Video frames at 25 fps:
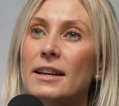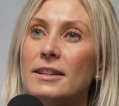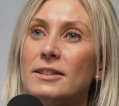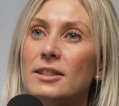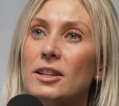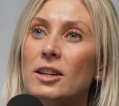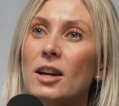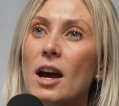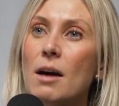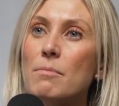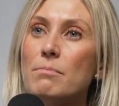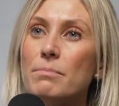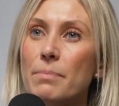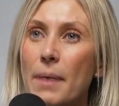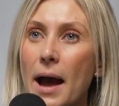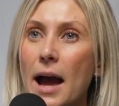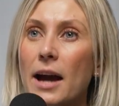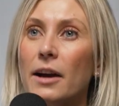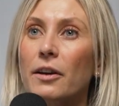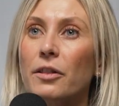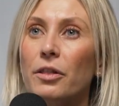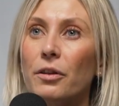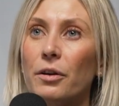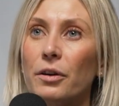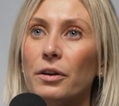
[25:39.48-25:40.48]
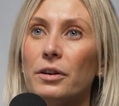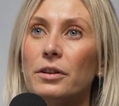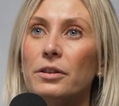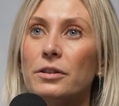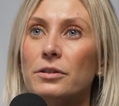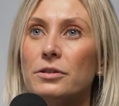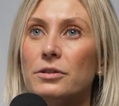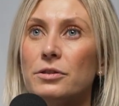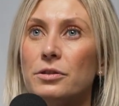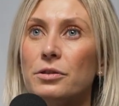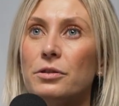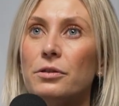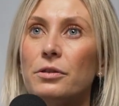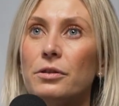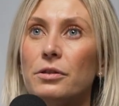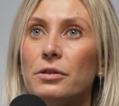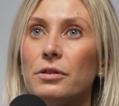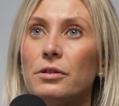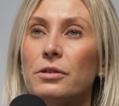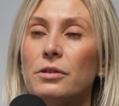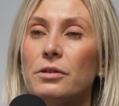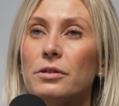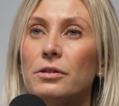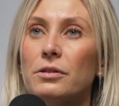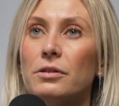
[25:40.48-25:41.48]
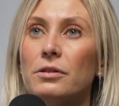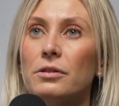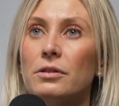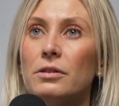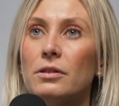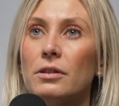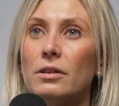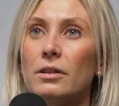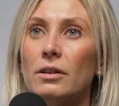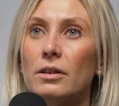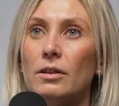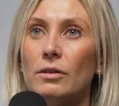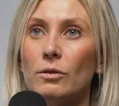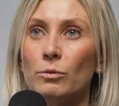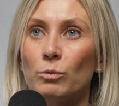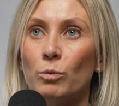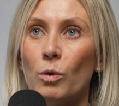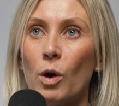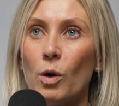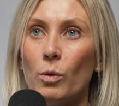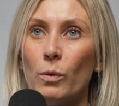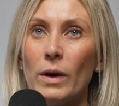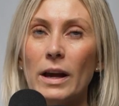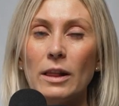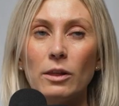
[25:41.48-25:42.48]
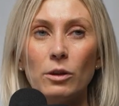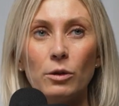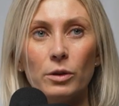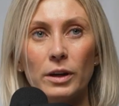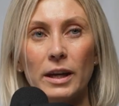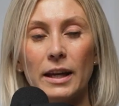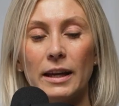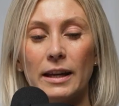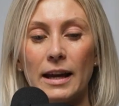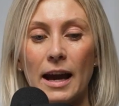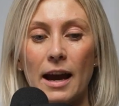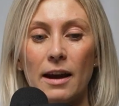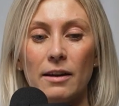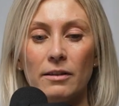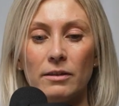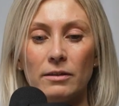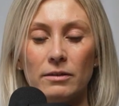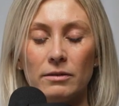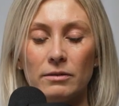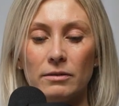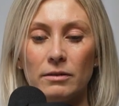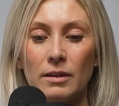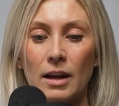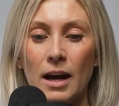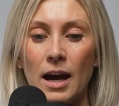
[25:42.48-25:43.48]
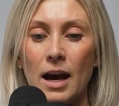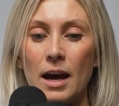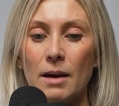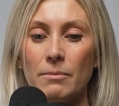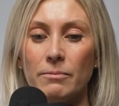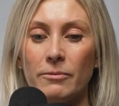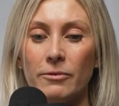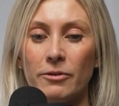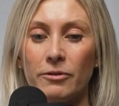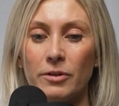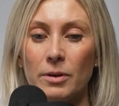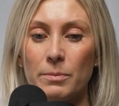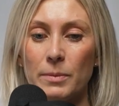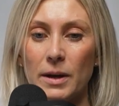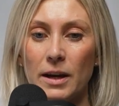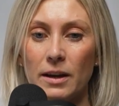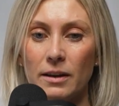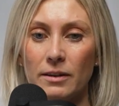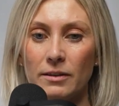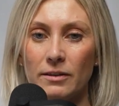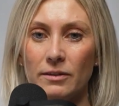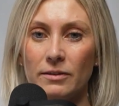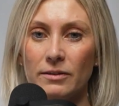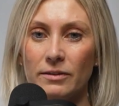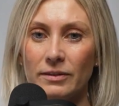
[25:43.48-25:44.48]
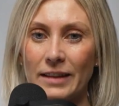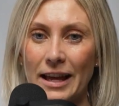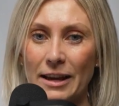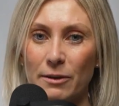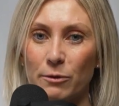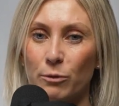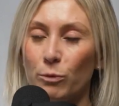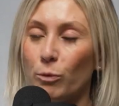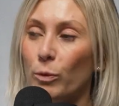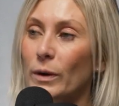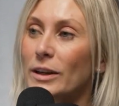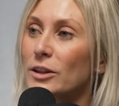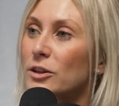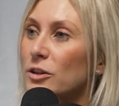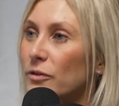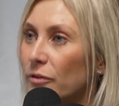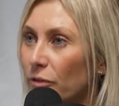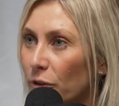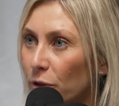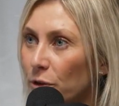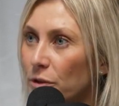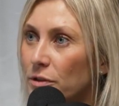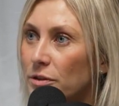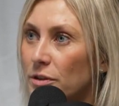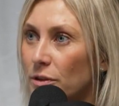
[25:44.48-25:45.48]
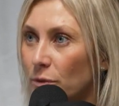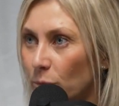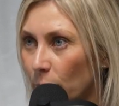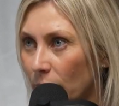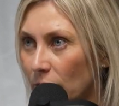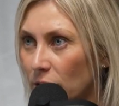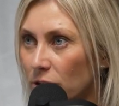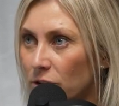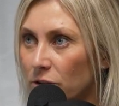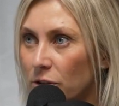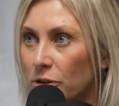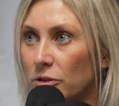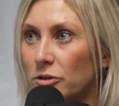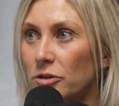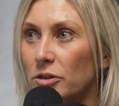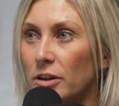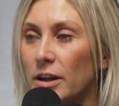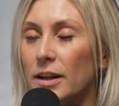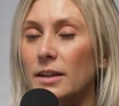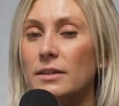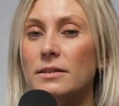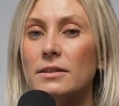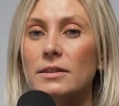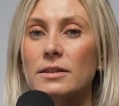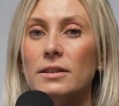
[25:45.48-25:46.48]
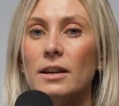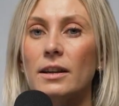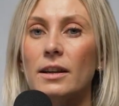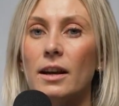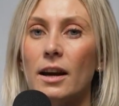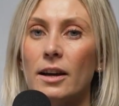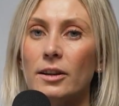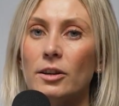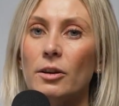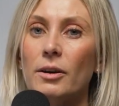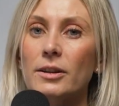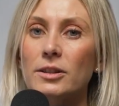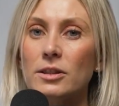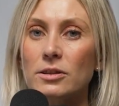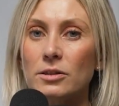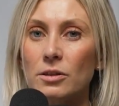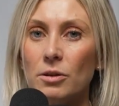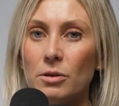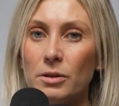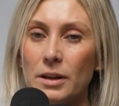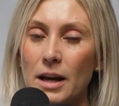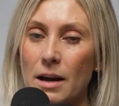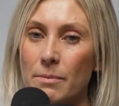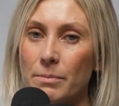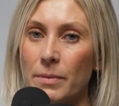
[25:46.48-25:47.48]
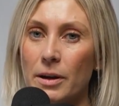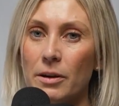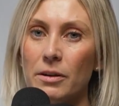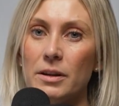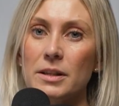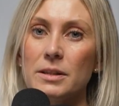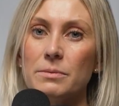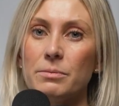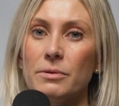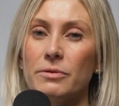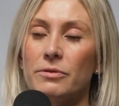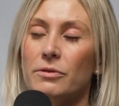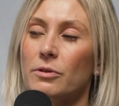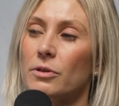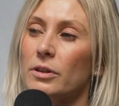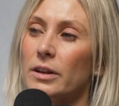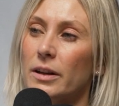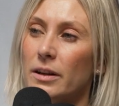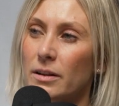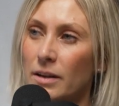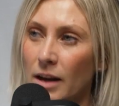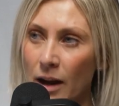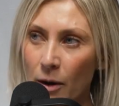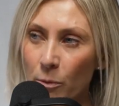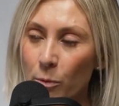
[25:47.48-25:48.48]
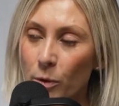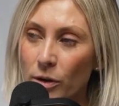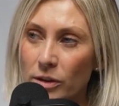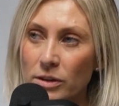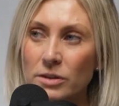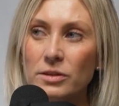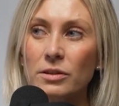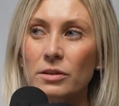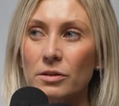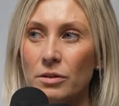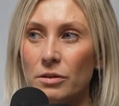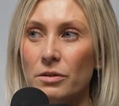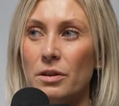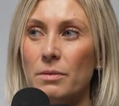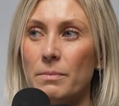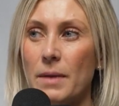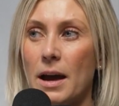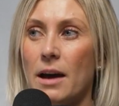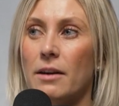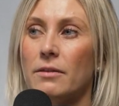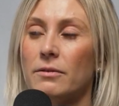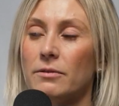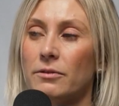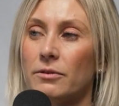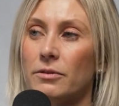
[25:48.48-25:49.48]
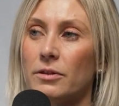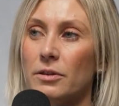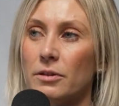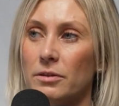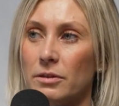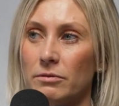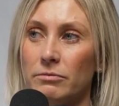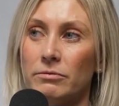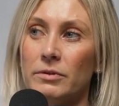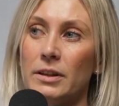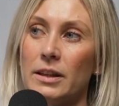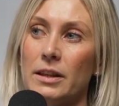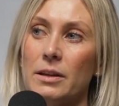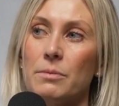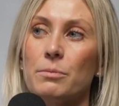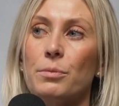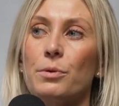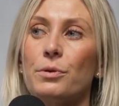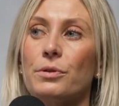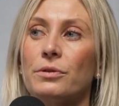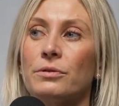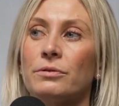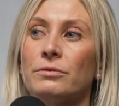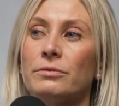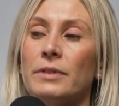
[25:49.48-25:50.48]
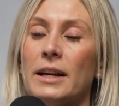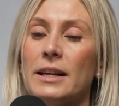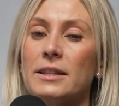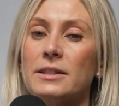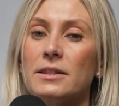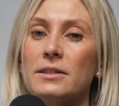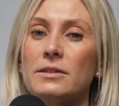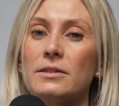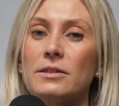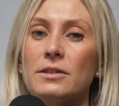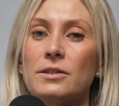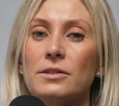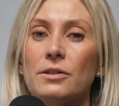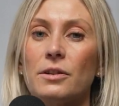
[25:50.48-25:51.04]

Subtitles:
To come back, though, to what we're looking at from which foods and which nutrients. So I know I just called out berries before and I wanted to call them out for really important reasons.